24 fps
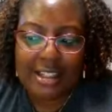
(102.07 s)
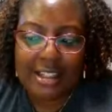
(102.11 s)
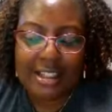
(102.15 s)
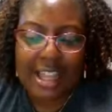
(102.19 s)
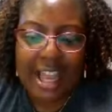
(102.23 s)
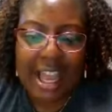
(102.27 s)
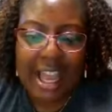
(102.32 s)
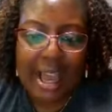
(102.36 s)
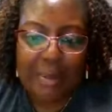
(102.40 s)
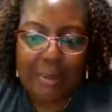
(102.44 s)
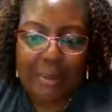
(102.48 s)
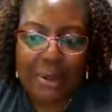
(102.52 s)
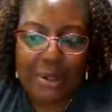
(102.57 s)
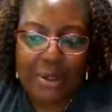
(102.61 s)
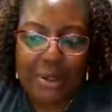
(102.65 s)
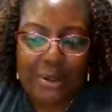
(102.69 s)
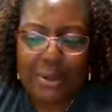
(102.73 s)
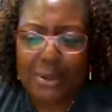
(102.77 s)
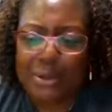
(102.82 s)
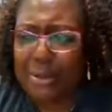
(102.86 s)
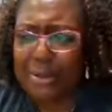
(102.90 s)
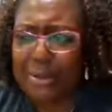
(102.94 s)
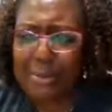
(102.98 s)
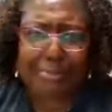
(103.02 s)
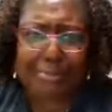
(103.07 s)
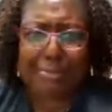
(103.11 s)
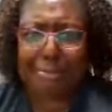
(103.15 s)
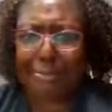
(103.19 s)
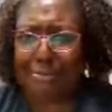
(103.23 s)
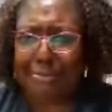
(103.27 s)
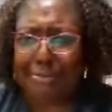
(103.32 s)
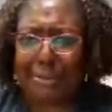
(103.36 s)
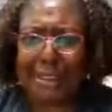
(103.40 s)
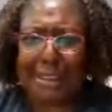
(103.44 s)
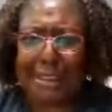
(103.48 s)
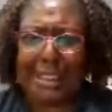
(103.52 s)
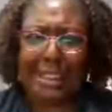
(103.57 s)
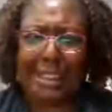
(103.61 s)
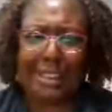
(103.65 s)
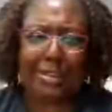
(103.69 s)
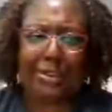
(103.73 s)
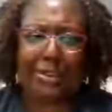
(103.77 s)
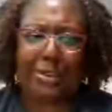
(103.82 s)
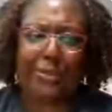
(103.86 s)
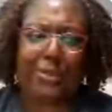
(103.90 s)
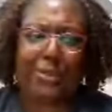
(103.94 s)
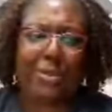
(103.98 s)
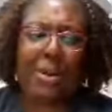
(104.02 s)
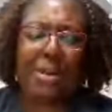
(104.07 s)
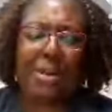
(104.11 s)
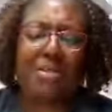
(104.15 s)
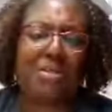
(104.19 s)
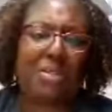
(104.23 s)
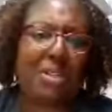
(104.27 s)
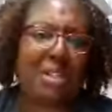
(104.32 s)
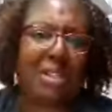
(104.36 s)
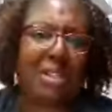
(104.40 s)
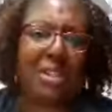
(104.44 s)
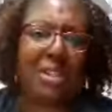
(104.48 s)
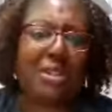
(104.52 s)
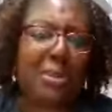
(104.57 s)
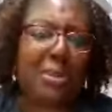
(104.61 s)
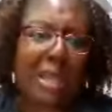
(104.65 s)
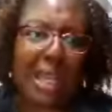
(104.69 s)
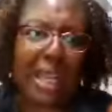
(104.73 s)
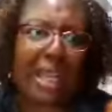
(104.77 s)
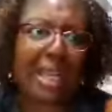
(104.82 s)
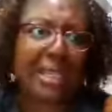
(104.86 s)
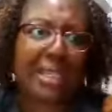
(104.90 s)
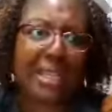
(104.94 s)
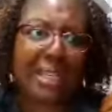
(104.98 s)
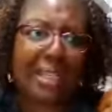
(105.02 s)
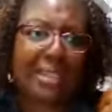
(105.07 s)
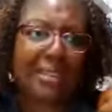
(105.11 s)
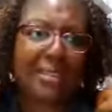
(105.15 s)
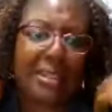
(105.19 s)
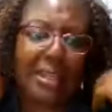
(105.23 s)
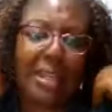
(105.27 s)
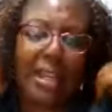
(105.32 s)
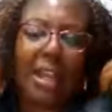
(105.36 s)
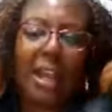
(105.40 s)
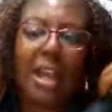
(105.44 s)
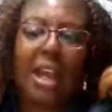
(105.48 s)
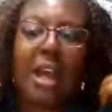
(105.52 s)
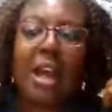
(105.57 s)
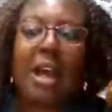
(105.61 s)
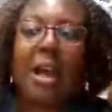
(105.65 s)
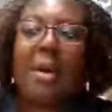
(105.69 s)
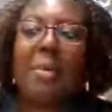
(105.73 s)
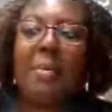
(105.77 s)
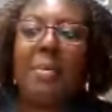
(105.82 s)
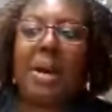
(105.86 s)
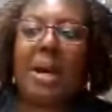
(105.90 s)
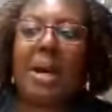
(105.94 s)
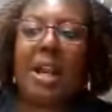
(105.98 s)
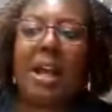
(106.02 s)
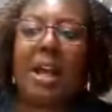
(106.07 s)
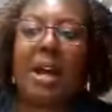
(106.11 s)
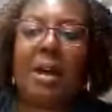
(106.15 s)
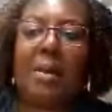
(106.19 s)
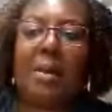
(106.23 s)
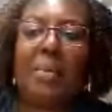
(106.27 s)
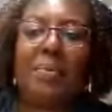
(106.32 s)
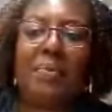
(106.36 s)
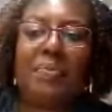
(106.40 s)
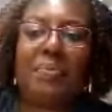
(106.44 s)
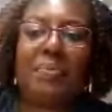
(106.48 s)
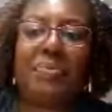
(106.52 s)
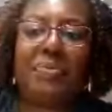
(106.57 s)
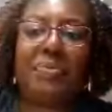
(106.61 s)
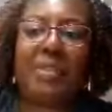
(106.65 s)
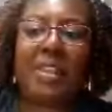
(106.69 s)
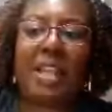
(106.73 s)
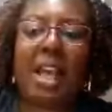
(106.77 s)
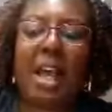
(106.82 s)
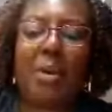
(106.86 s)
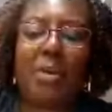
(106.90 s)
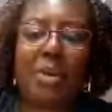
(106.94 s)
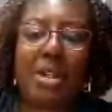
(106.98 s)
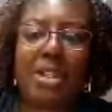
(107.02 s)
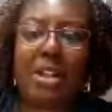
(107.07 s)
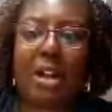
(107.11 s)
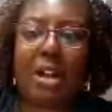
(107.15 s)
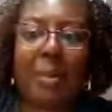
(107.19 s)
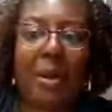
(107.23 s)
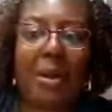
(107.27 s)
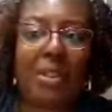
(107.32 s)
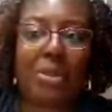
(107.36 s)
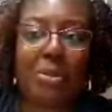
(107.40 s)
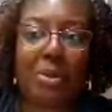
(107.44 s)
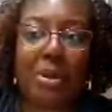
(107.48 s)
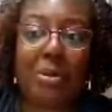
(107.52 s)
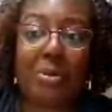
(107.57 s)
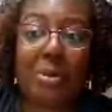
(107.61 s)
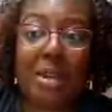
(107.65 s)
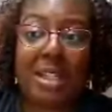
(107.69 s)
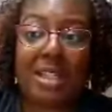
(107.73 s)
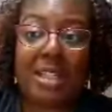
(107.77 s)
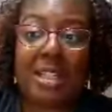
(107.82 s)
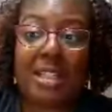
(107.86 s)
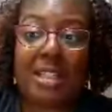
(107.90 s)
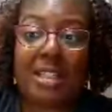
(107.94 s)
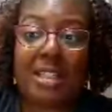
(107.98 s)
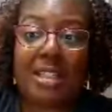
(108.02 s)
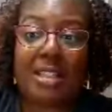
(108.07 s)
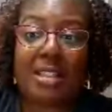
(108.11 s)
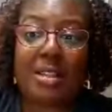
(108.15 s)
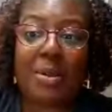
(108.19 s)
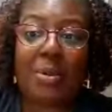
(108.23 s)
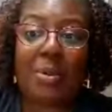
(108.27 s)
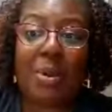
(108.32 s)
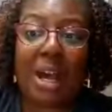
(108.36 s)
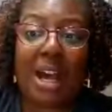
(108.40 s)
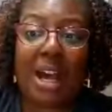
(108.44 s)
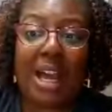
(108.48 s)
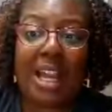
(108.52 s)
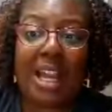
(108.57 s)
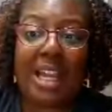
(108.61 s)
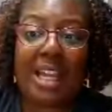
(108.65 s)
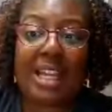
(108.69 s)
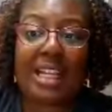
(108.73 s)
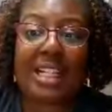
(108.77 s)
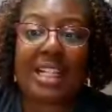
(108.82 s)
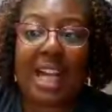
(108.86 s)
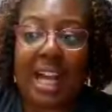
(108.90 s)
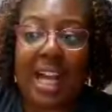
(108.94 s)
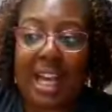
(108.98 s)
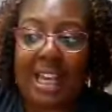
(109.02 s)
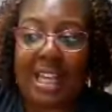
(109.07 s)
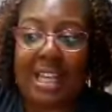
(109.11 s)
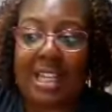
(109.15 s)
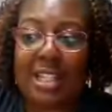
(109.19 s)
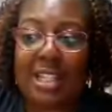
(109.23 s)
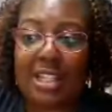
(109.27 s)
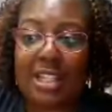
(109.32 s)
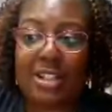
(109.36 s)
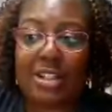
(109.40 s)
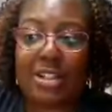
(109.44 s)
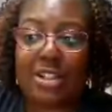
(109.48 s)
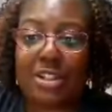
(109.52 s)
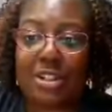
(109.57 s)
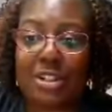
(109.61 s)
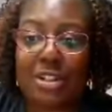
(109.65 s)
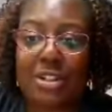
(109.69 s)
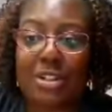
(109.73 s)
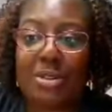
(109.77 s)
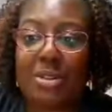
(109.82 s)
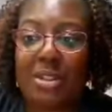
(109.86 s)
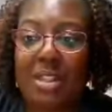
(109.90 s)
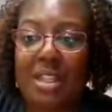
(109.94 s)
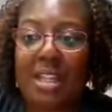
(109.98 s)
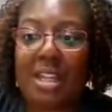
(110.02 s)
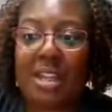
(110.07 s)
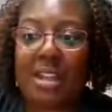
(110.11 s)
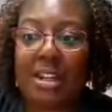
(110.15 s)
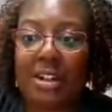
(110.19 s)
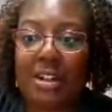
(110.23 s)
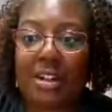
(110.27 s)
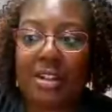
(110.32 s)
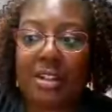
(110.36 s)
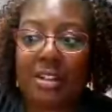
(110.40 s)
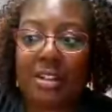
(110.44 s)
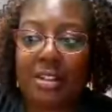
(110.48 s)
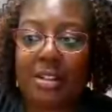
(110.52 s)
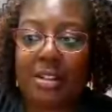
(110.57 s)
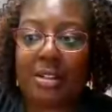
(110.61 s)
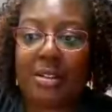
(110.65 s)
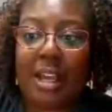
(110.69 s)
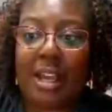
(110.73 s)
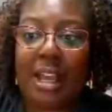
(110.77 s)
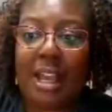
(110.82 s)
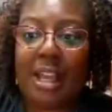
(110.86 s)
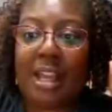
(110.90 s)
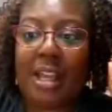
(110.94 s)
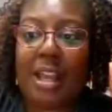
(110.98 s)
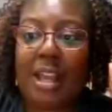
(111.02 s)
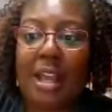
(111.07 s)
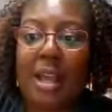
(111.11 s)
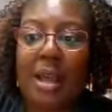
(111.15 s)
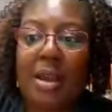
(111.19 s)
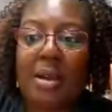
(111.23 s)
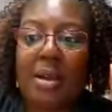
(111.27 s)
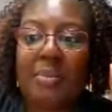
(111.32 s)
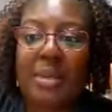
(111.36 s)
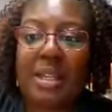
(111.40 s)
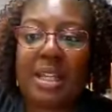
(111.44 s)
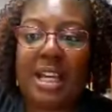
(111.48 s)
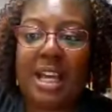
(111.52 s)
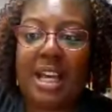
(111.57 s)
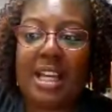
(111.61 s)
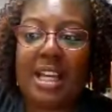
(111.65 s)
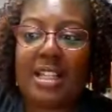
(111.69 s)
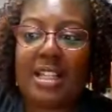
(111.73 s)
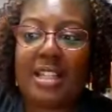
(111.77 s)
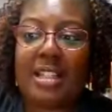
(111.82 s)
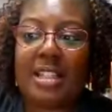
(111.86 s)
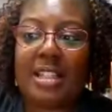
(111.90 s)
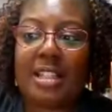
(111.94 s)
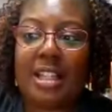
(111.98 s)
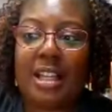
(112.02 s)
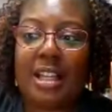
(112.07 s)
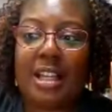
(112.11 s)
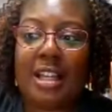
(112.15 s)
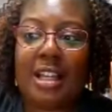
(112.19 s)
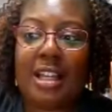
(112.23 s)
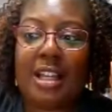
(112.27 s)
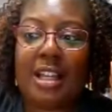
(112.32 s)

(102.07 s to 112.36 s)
taboo still for whatever reason in 2018. But I want to talk about 3 reasons why guys should do theater, okay? Because